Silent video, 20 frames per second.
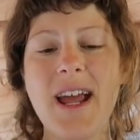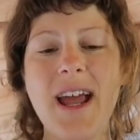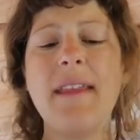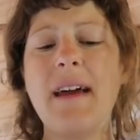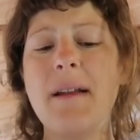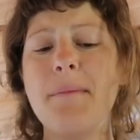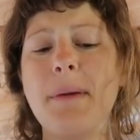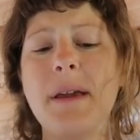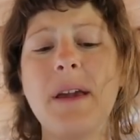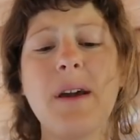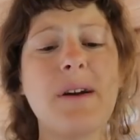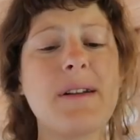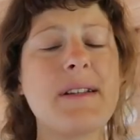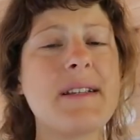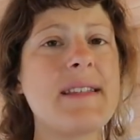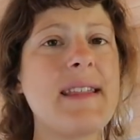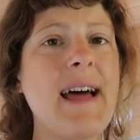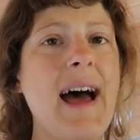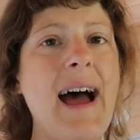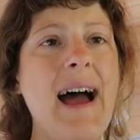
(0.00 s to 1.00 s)
And then
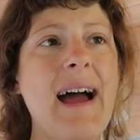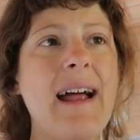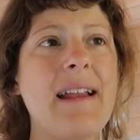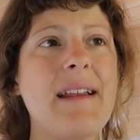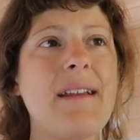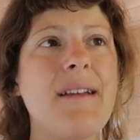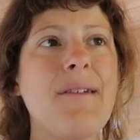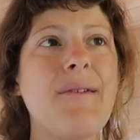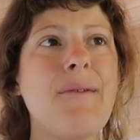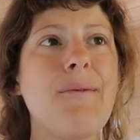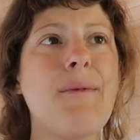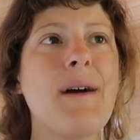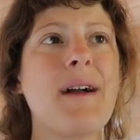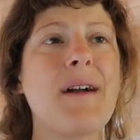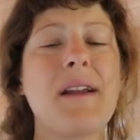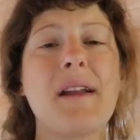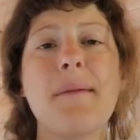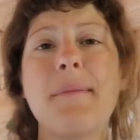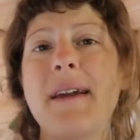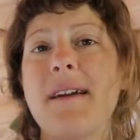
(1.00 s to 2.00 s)
beyond that, we're
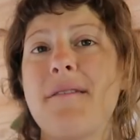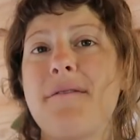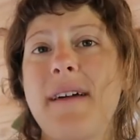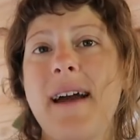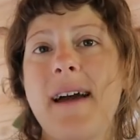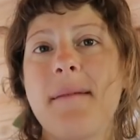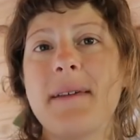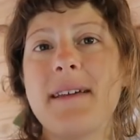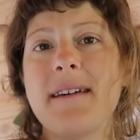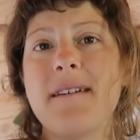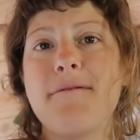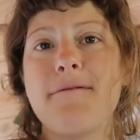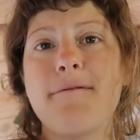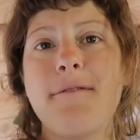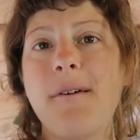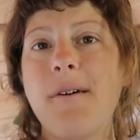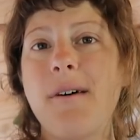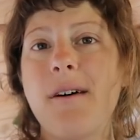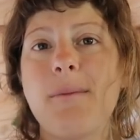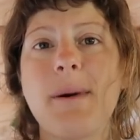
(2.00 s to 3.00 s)
going to be a family of
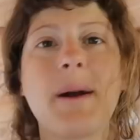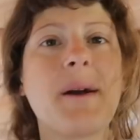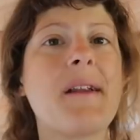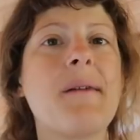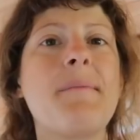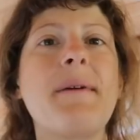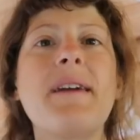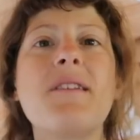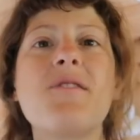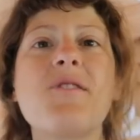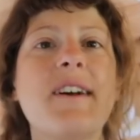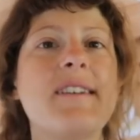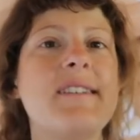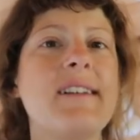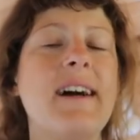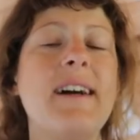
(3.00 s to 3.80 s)
four we're going to be adjust